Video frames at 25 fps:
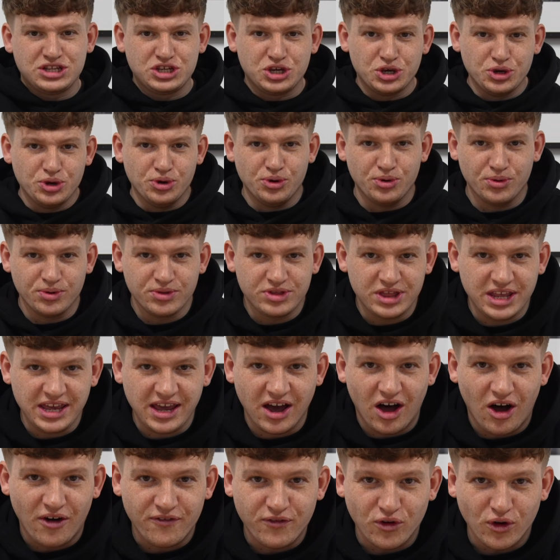to the
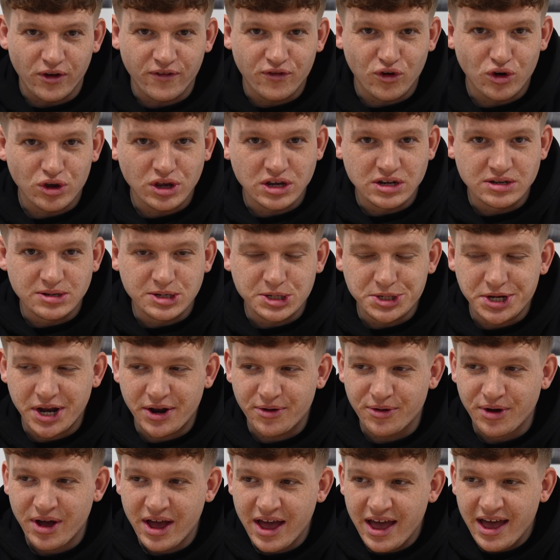R44 YouTube
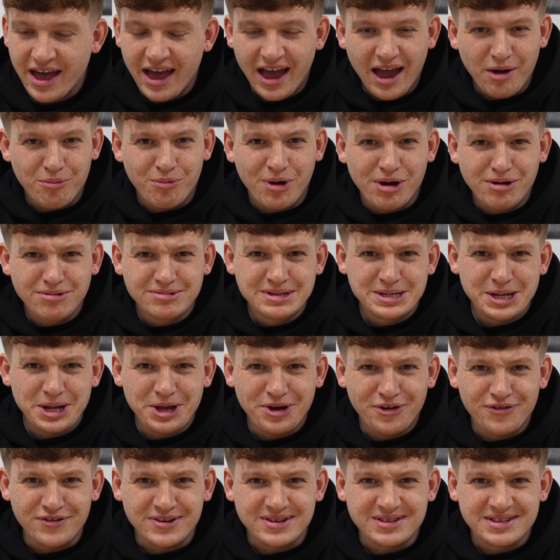channel and welcome to the
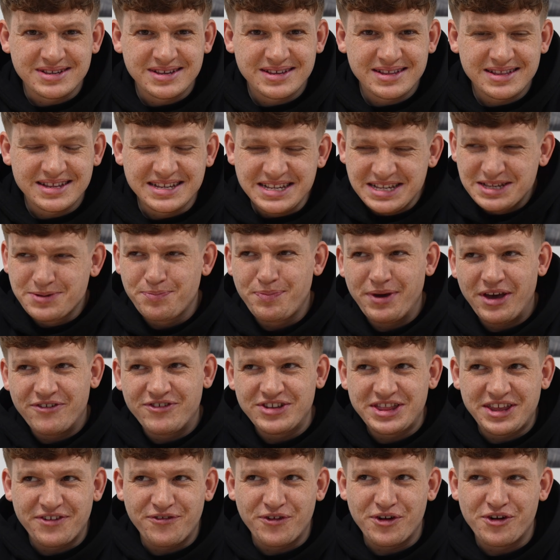office. This is a bit of a
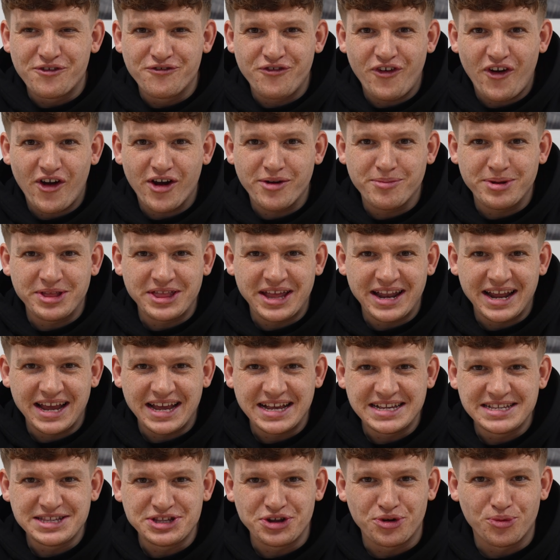different environment than it
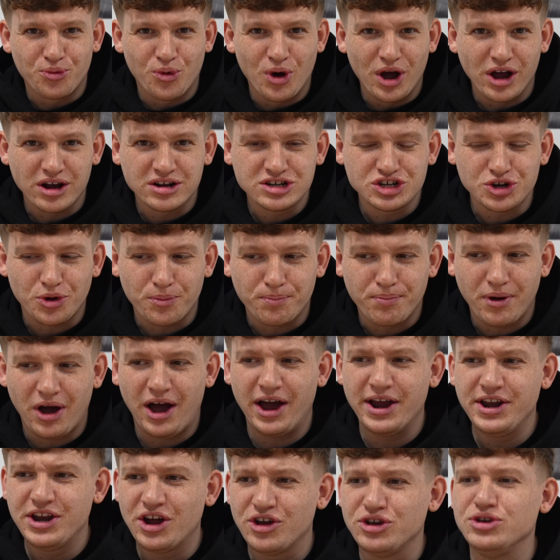is to the workshop, but
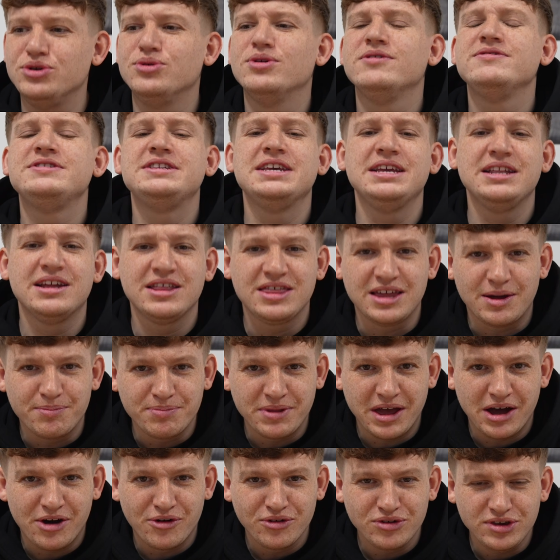I know you have seen the
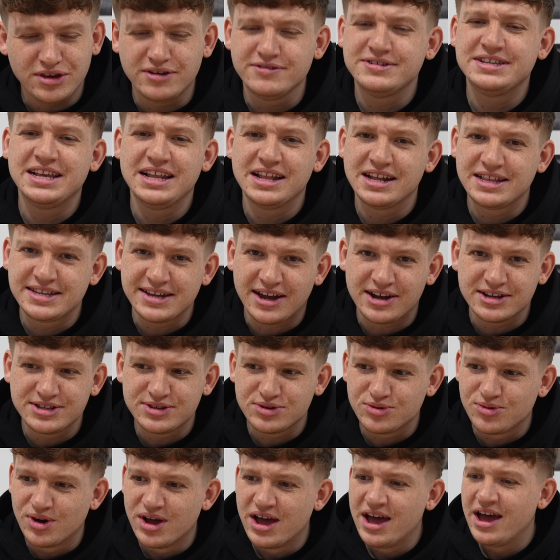thumbnail, you've seen the
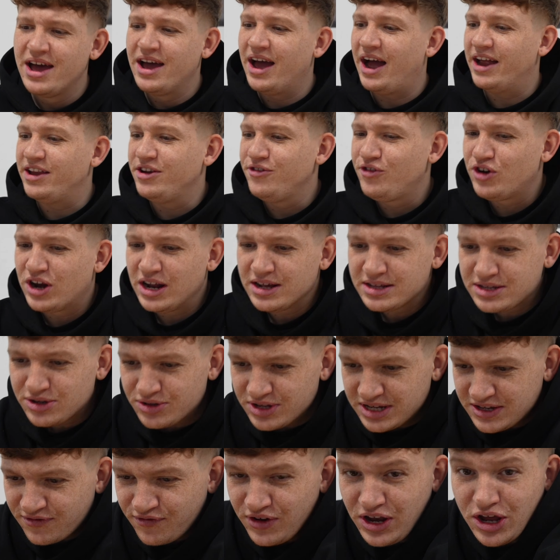title, and you've clicked on
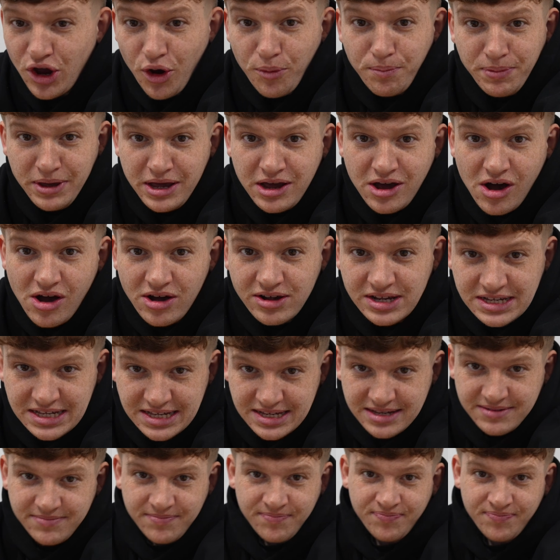this video because